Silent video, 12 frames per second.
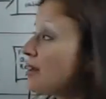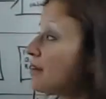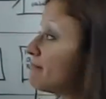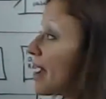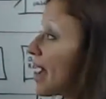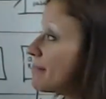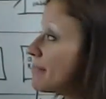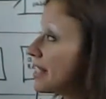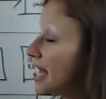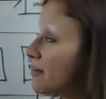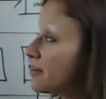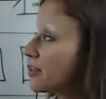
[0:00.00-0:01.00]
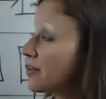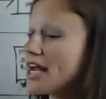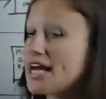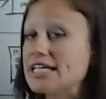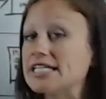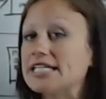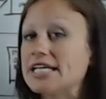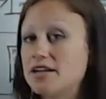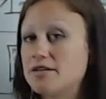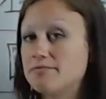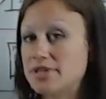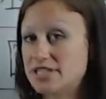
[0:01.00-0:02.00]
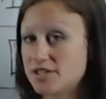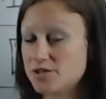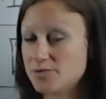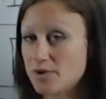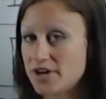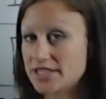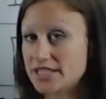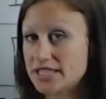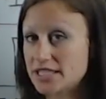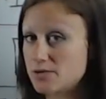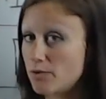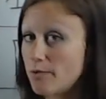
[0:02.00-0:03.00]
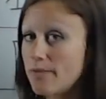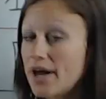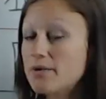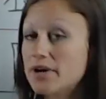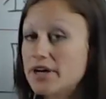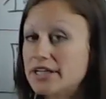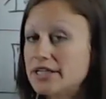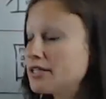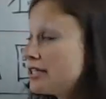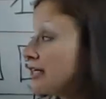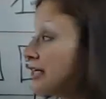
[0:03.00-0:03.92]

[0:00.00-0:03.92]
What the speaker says: mapping out your end-to-end business processes one by one,